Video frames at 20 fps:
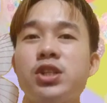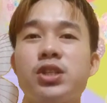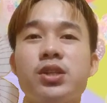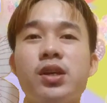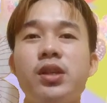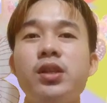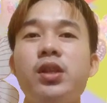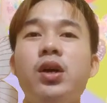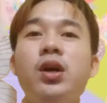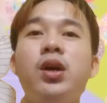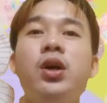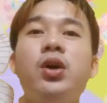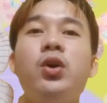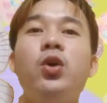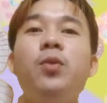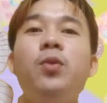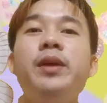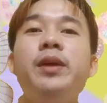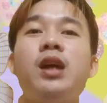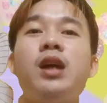
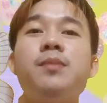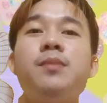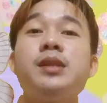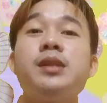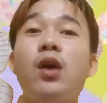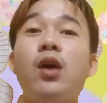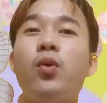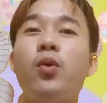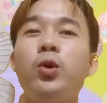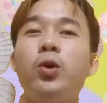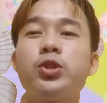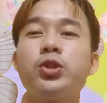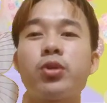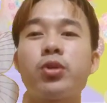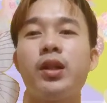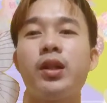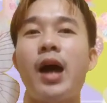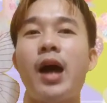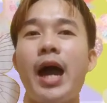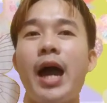person who becomes a
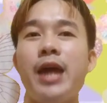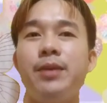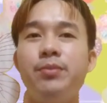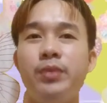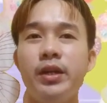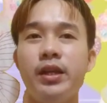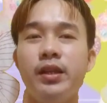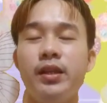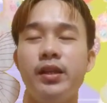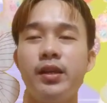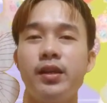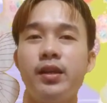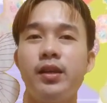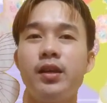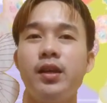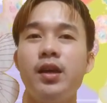cultural hybrid,